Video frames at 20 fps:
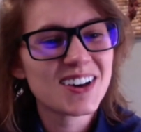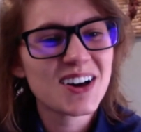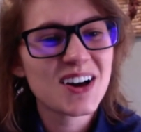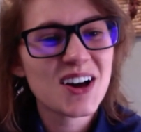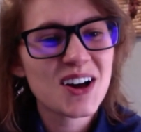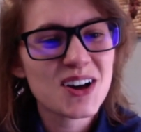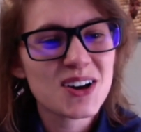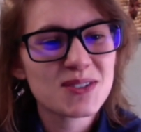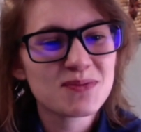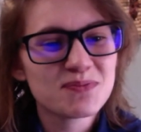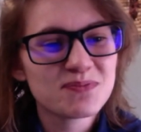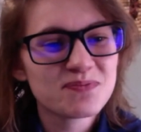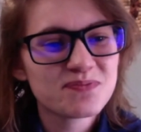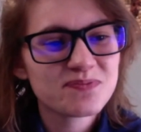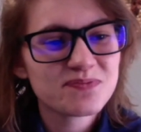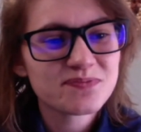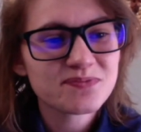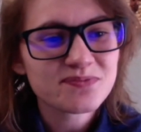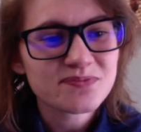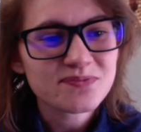Um,
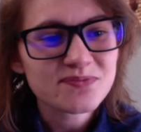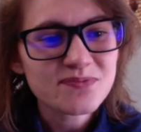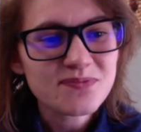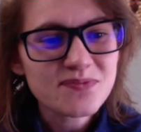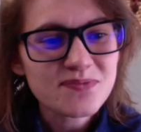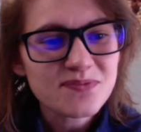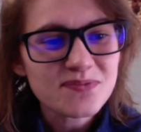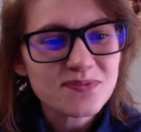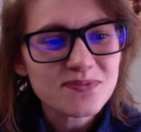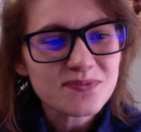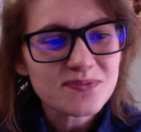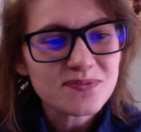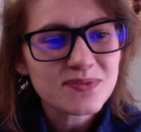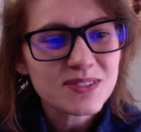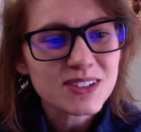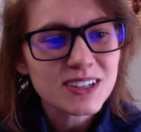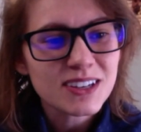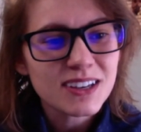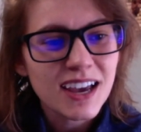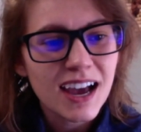
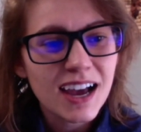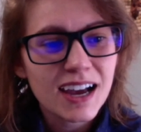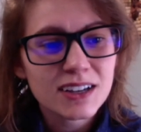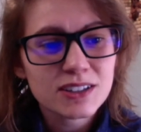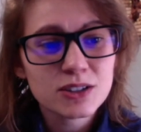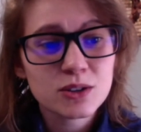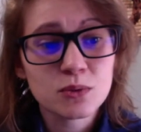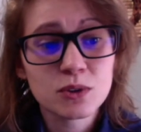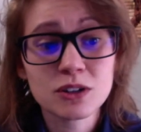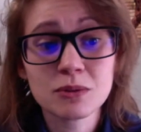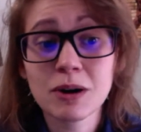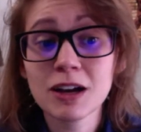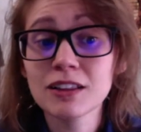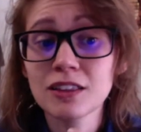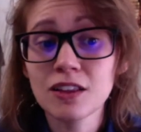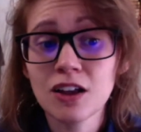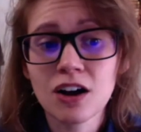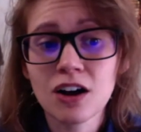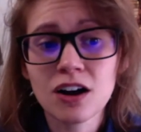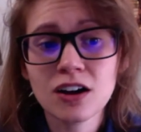Ask, what are my
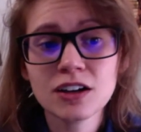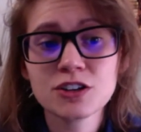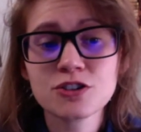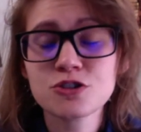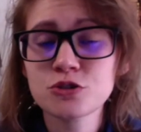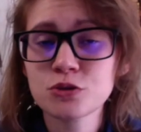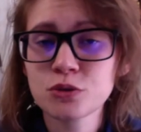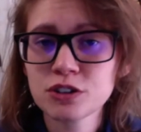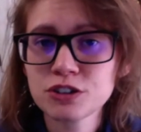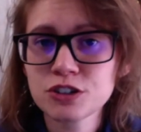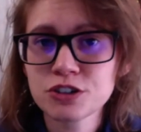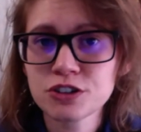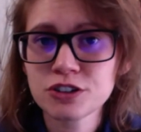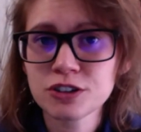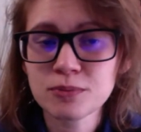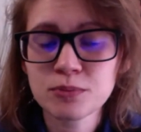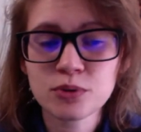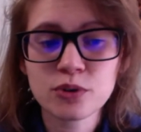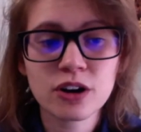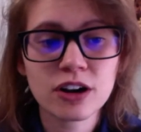long and short
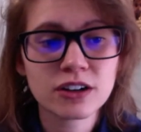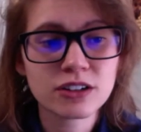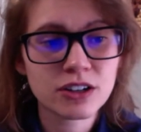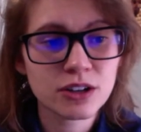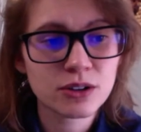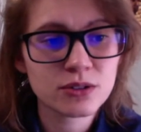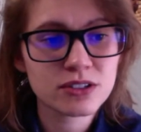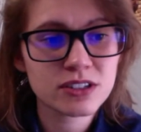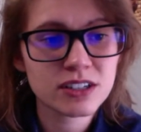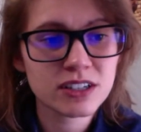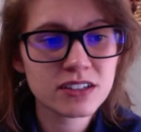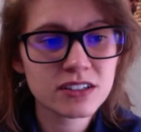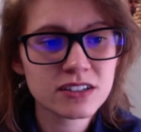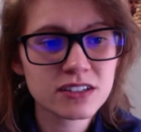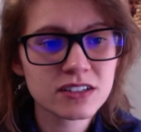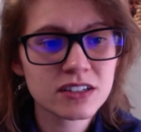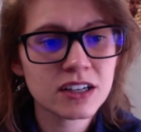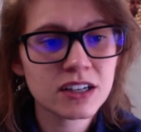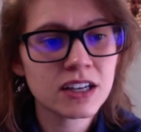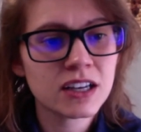term
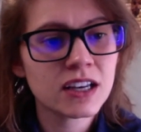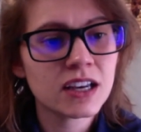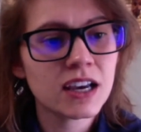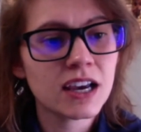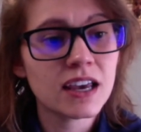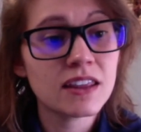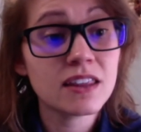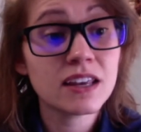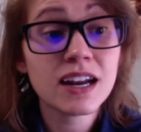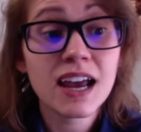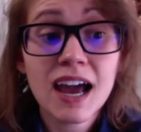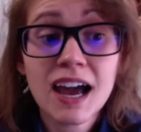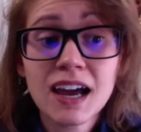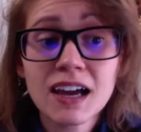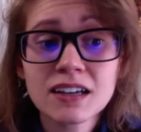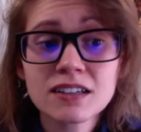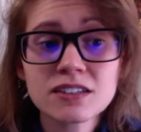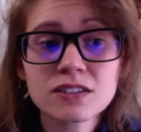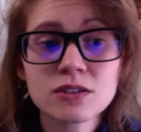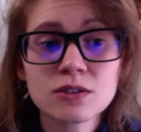prognosis? And then
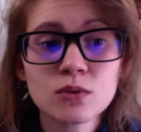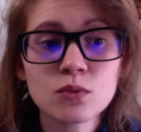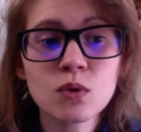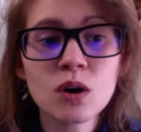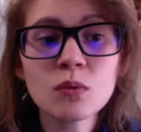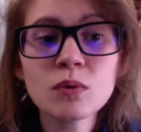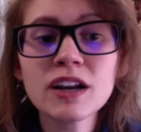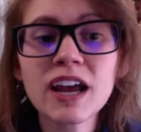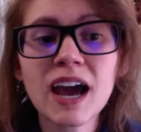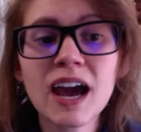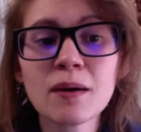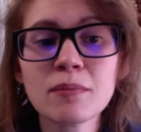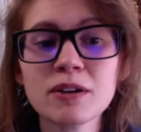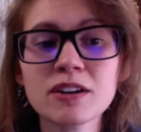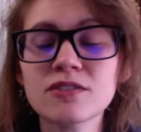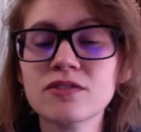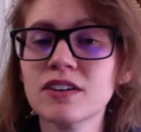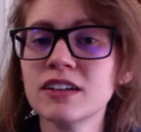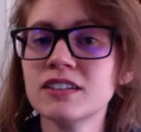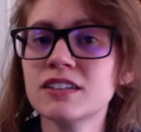ask, what would happen
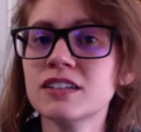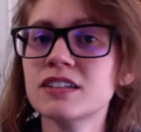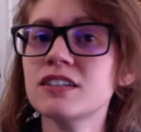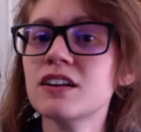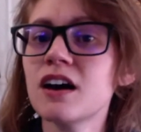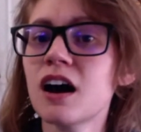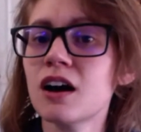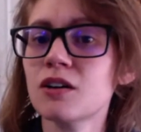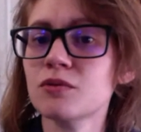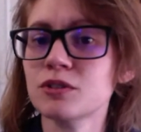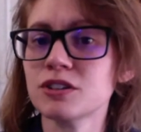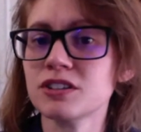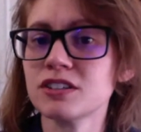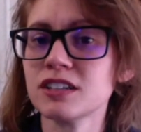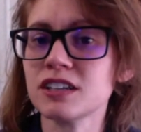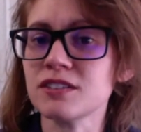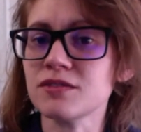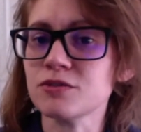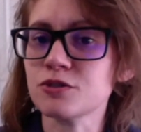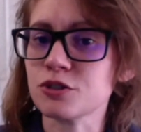if I did not
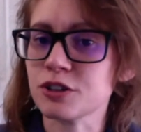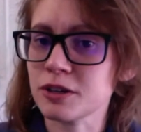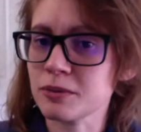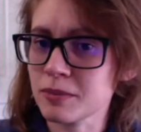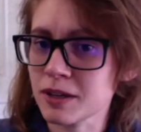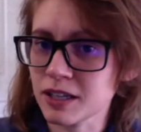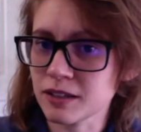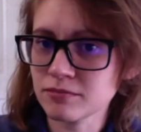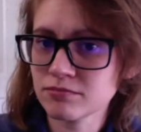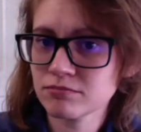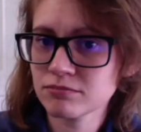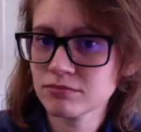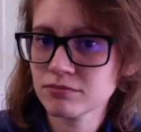receive treatment?